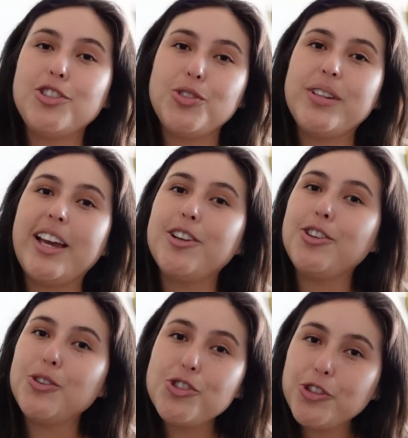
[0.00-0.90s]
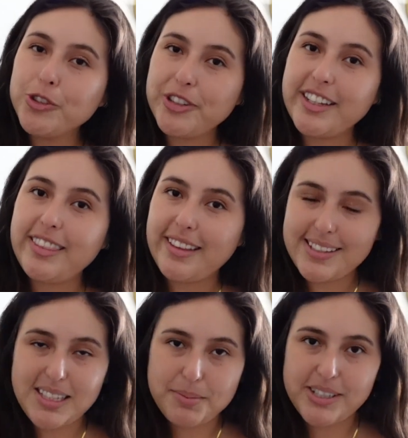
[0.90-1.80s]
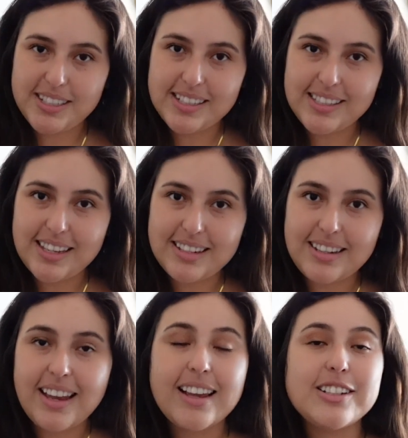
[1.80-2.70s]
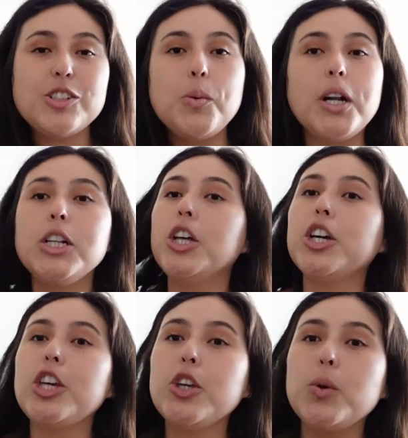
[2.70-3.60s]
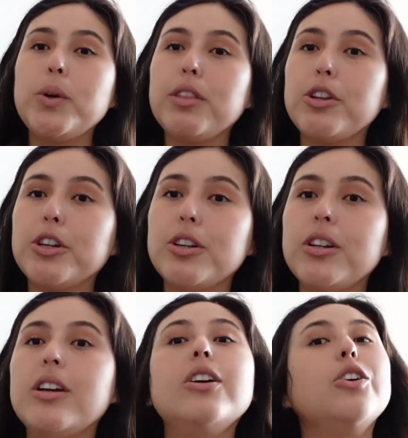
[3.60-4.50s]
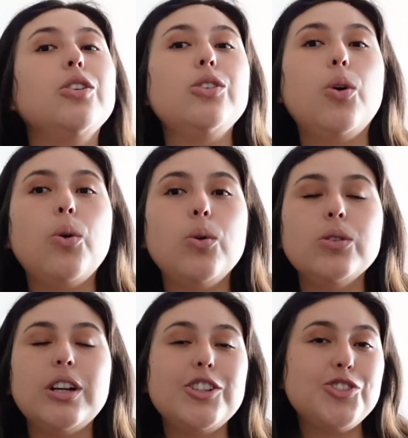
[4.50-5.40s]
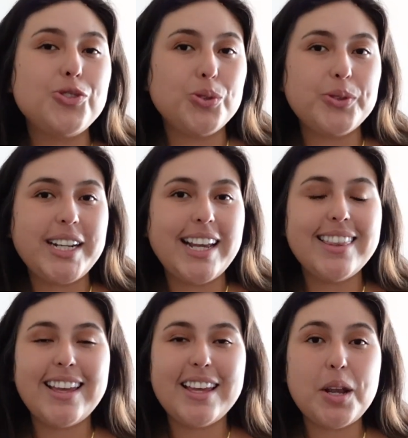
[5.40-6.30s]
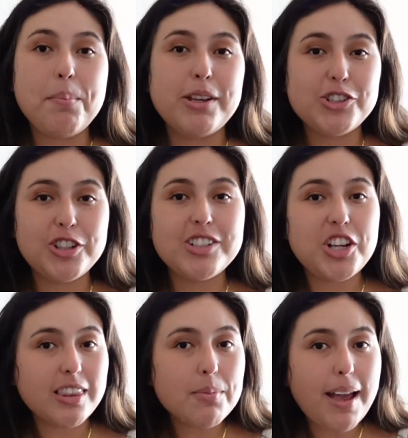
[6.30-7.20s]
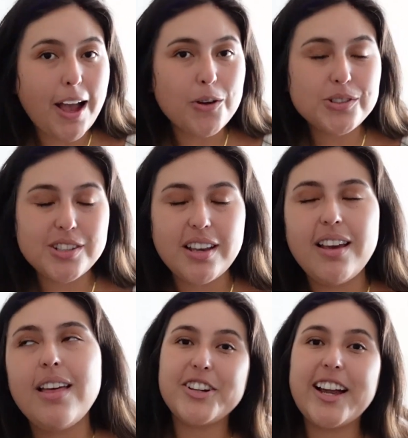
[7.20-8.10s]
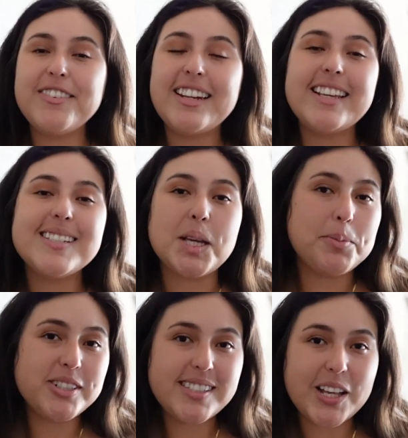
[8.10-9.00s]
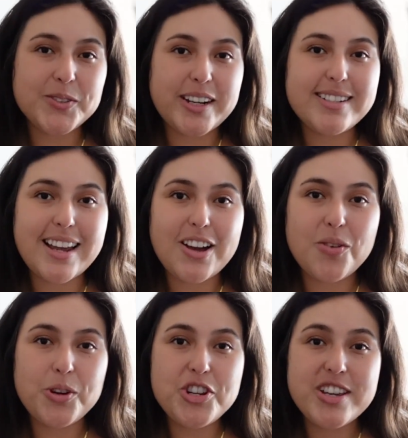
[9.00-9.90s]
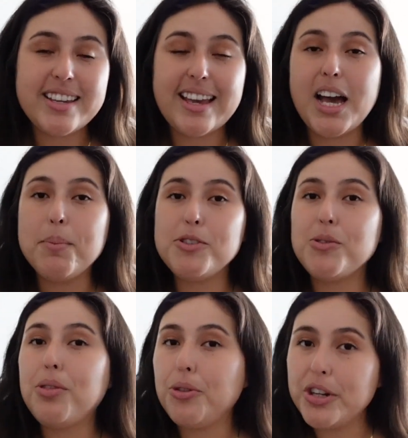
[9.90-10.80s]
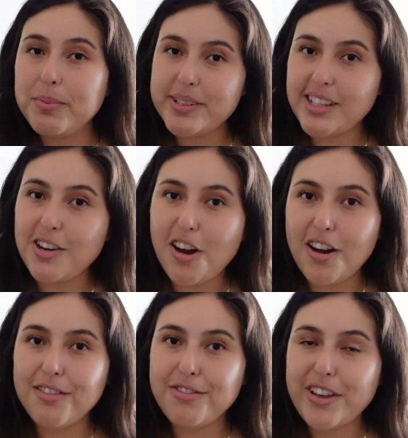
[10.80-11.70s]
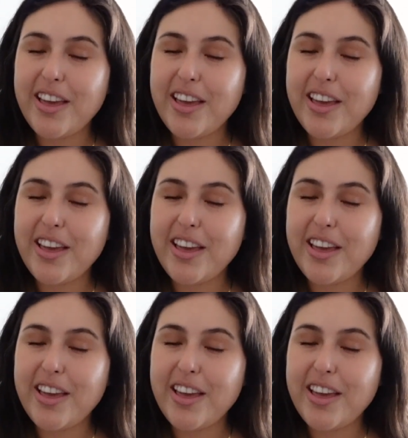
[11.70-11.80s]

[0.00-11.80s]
to get new jewelry this summer season and you want to look cute with your gold jewelry, then be sure to check them out. They're having a summer sale right now where you can get up to 30% off